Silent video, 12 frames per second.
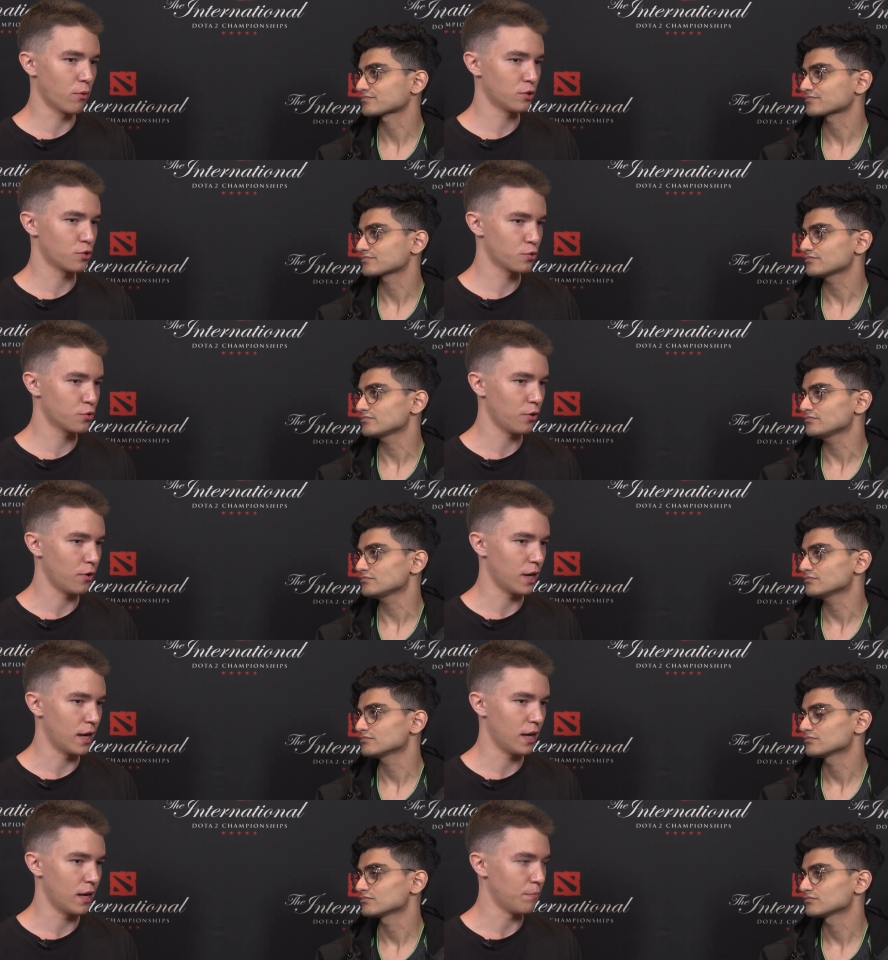Speaker 1: want to do
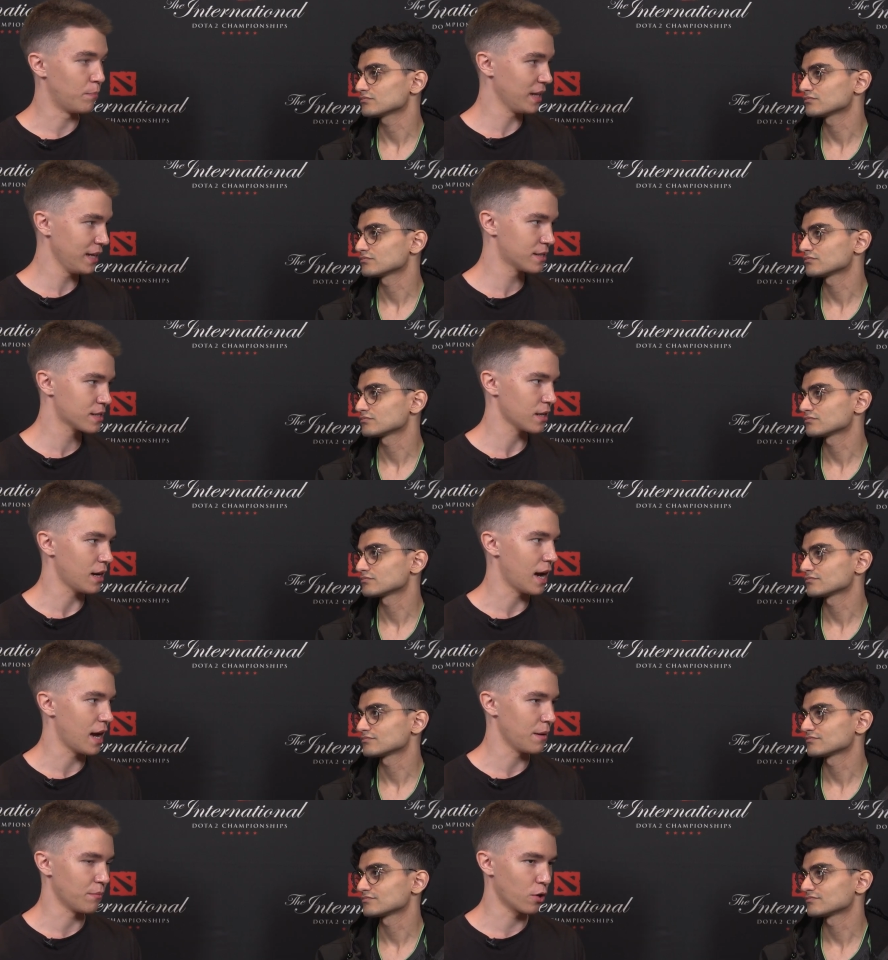a blitz.
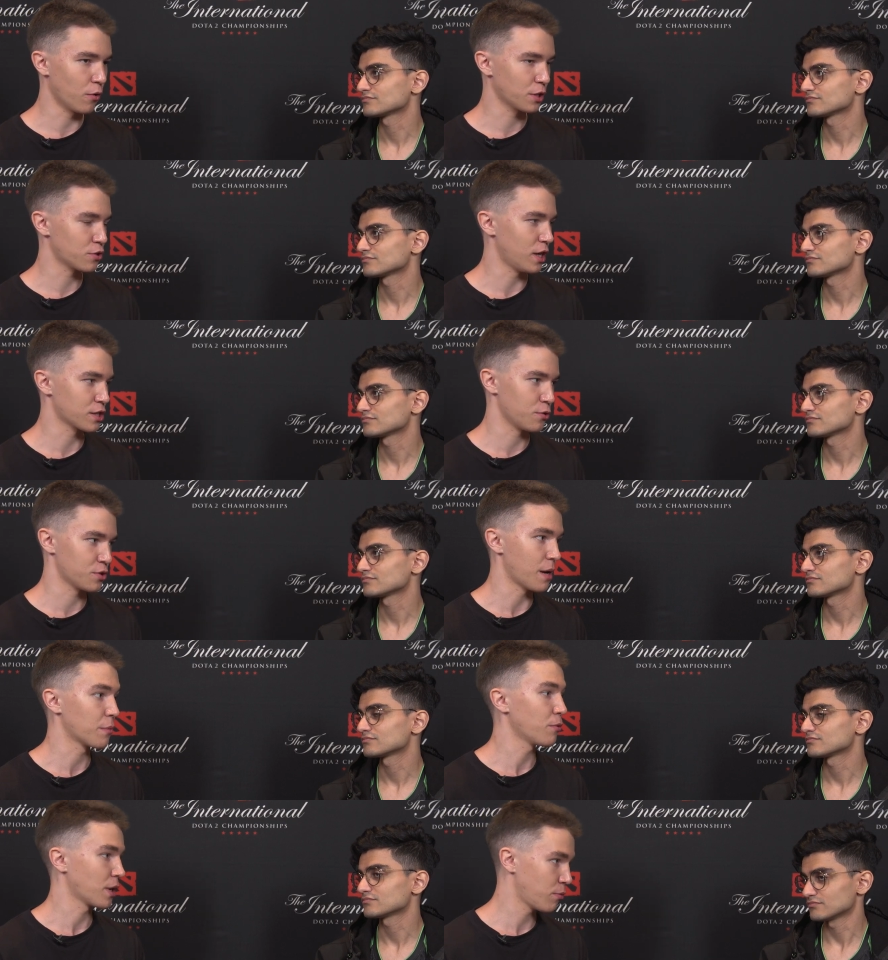I'm going to ask you
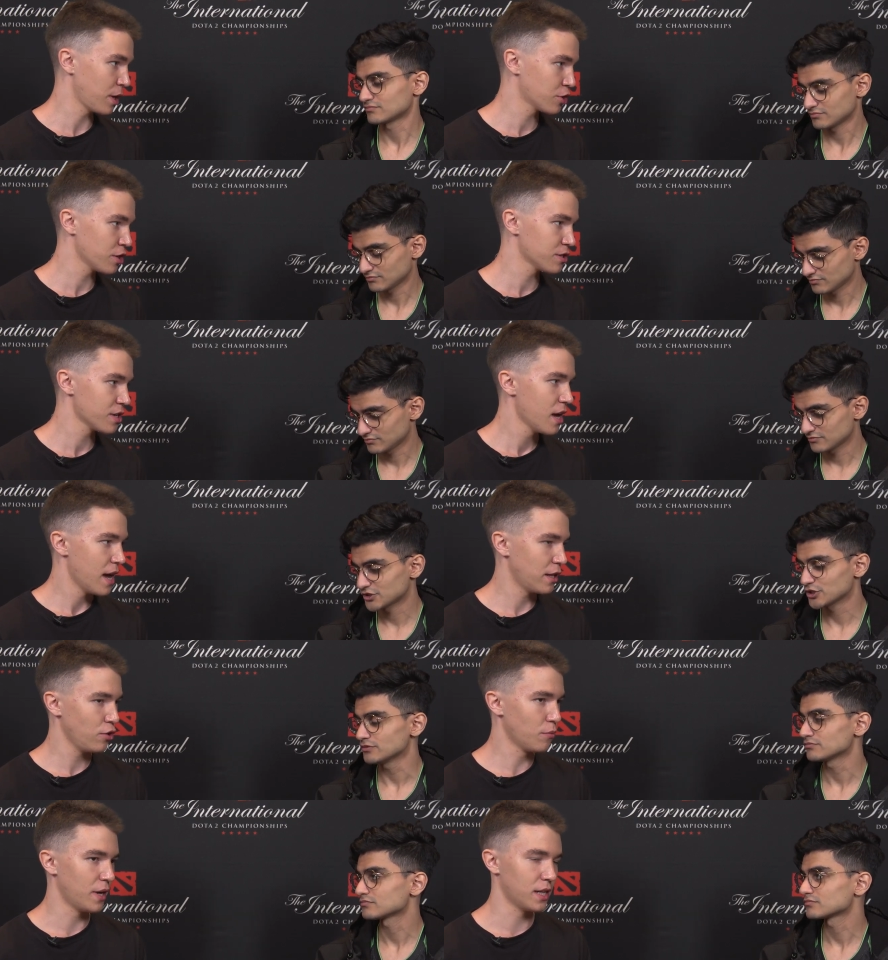some quick questions.
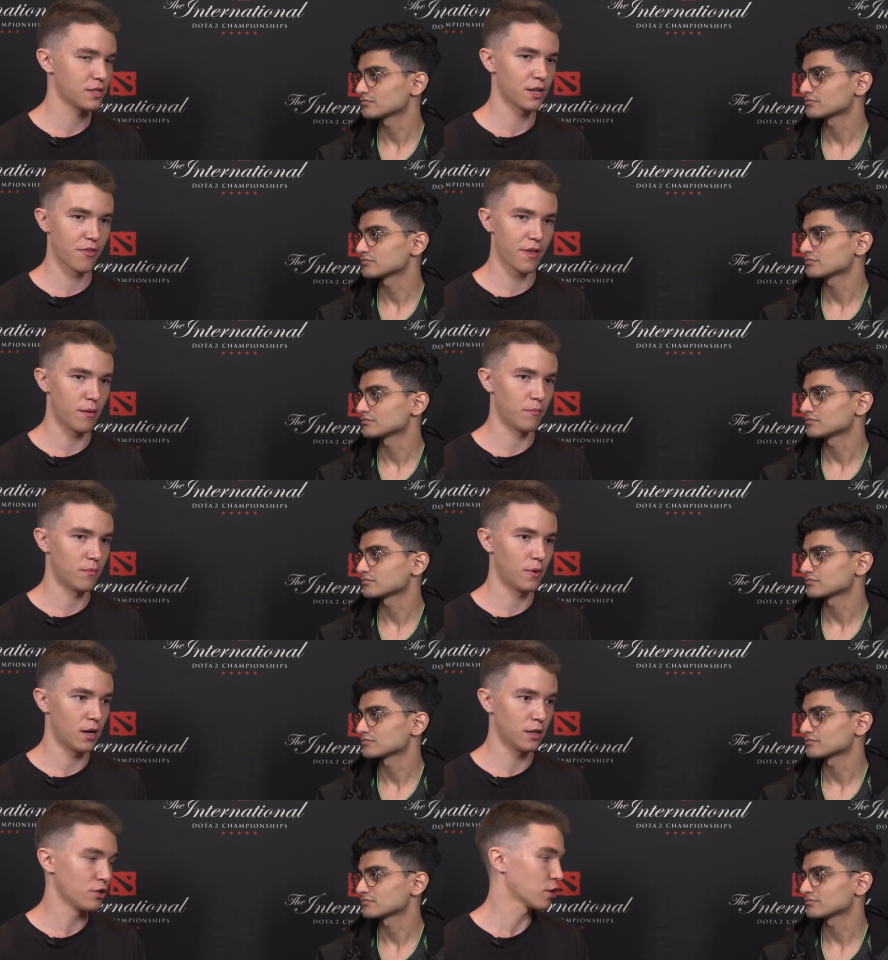Sure. And you answer them
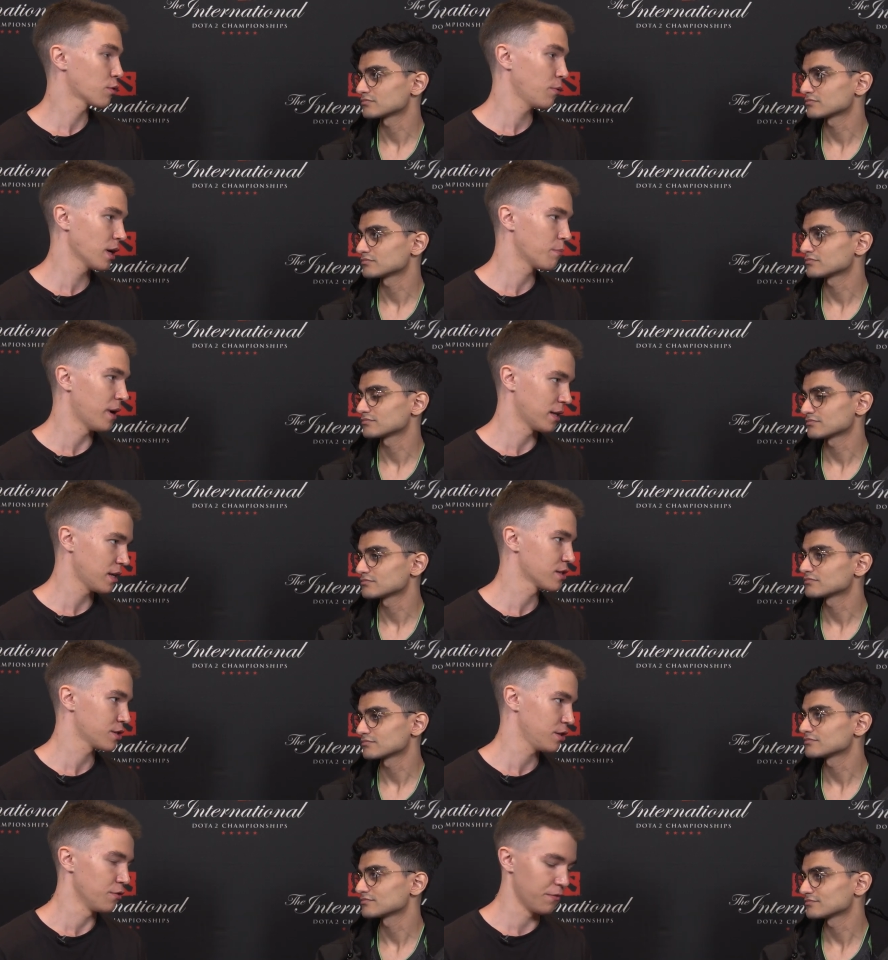not quick, but
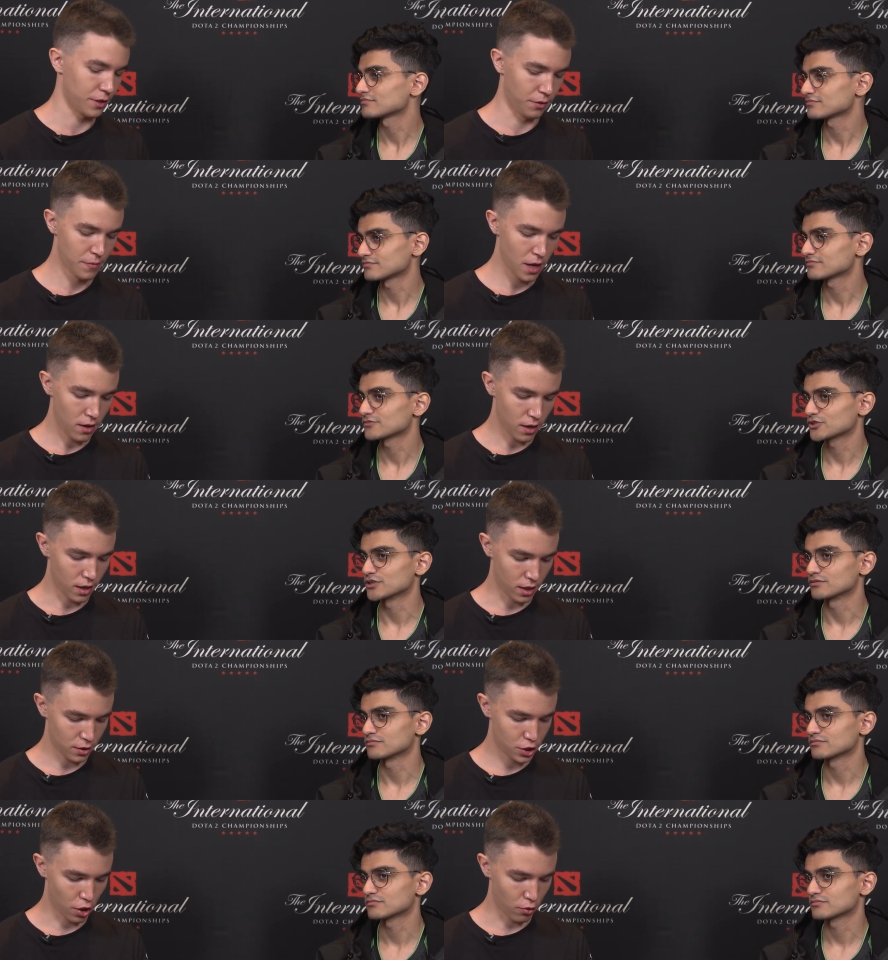as you feel.
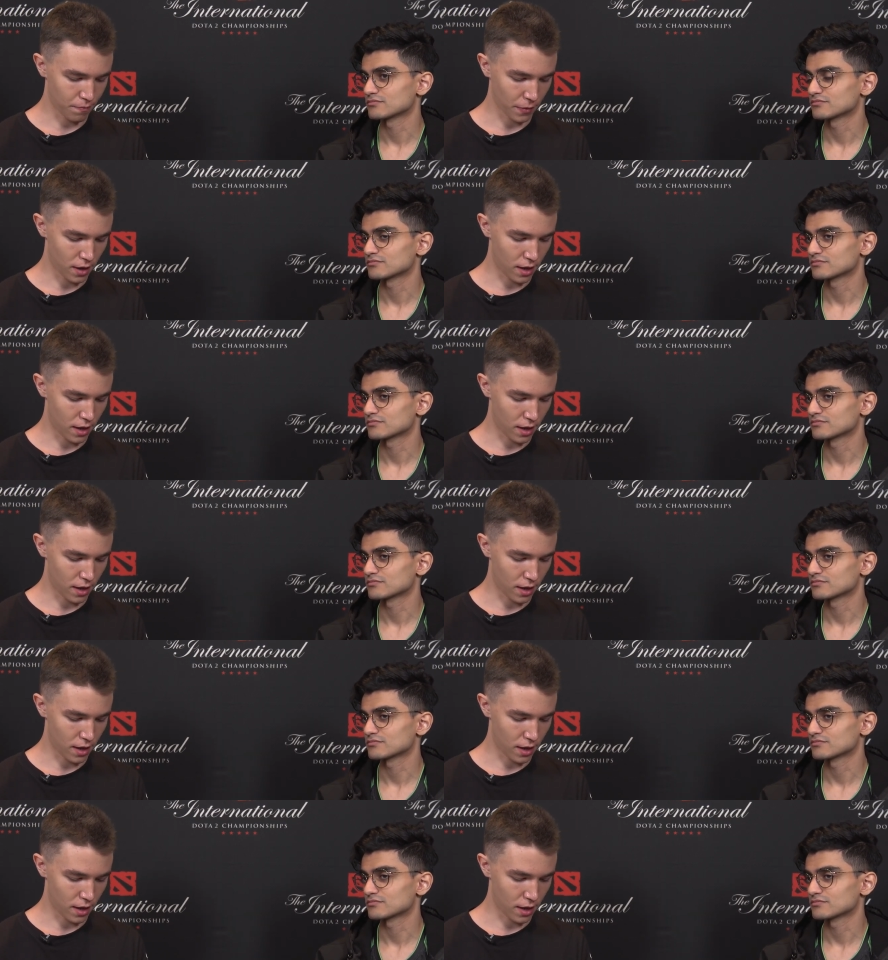So